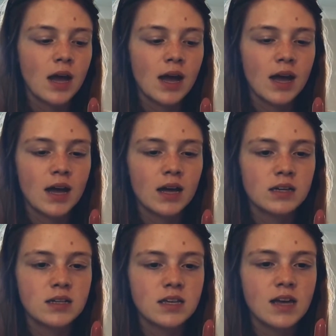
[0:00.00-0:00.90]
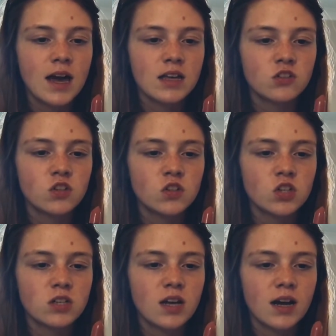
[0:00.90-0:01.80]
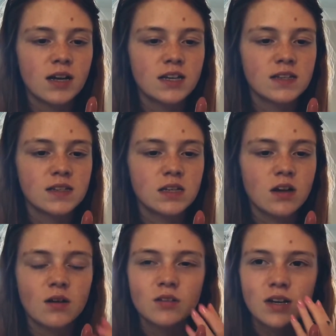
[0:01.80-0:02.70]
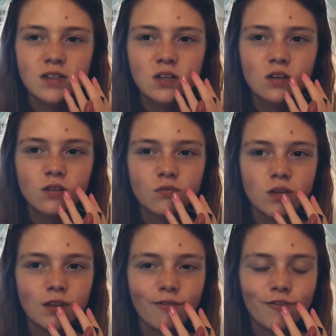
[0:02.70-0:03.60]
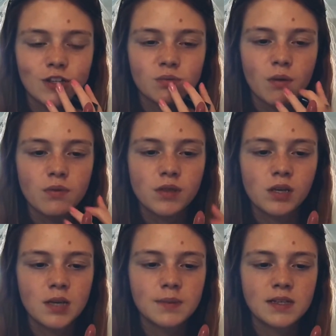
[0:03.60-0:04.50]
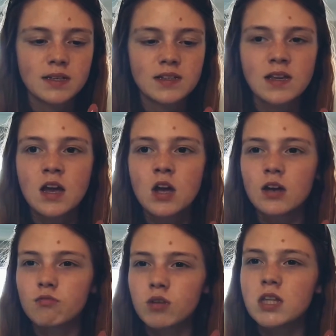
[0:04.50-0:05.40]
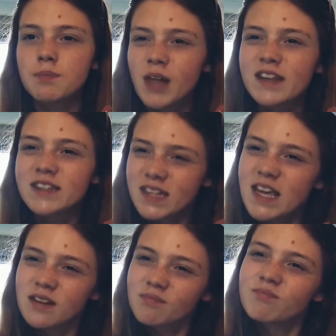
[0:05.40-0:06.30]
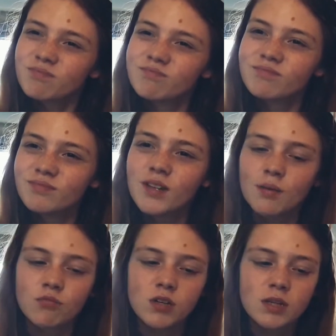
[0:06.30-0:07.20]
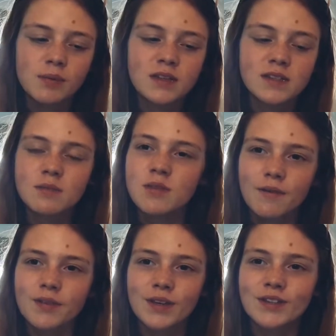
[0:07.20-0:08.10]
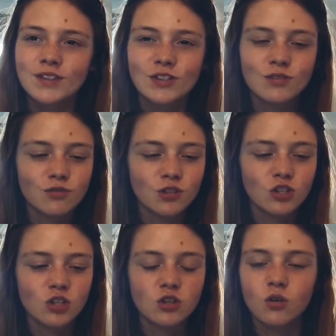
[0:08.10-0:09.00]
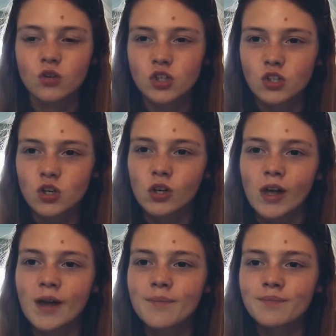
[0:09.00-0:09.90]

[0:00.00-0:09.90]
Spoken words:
And yeah, it's just such a nice, you know, nice colour, really fits well with the lips, and it's really blends in with everything. It's just such a gorgeous colour.